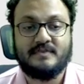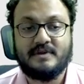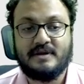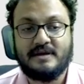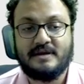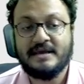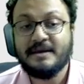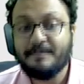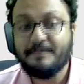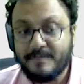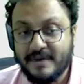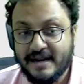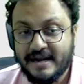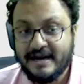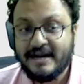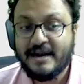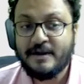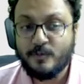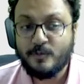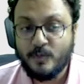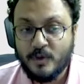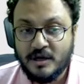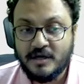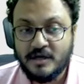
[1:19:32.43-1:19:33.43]
He played
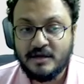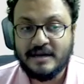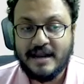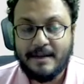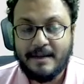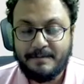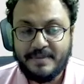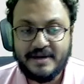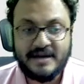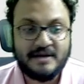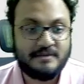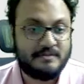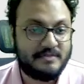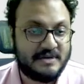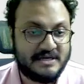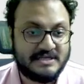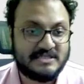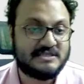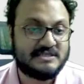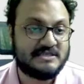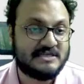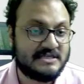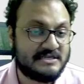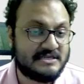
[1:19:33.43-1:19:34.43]
at World Rapid and
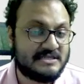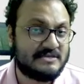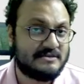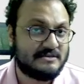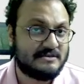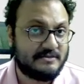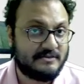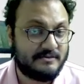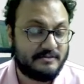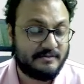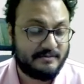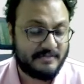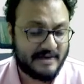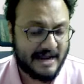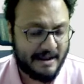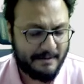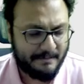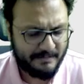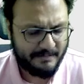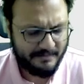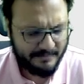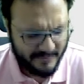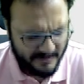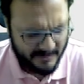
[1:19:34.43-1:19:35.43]
Blitz. His
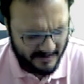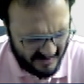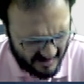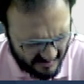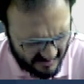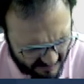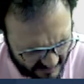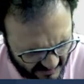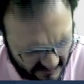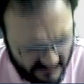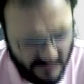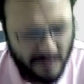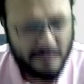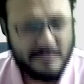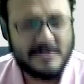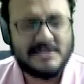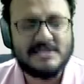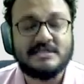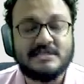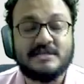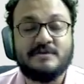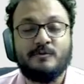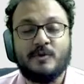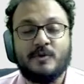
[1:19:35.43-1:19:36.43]
uh,
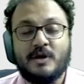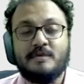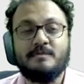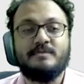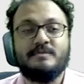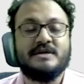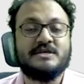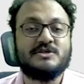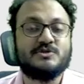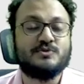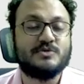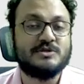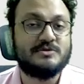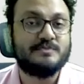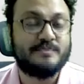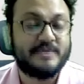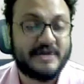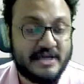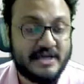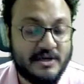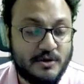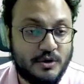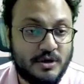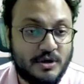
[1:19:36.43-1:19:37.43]
performance in World Blitz was
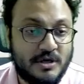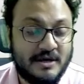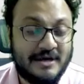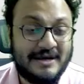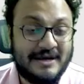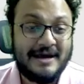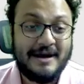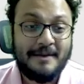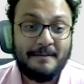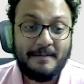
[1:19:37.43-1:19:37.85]
pretty good.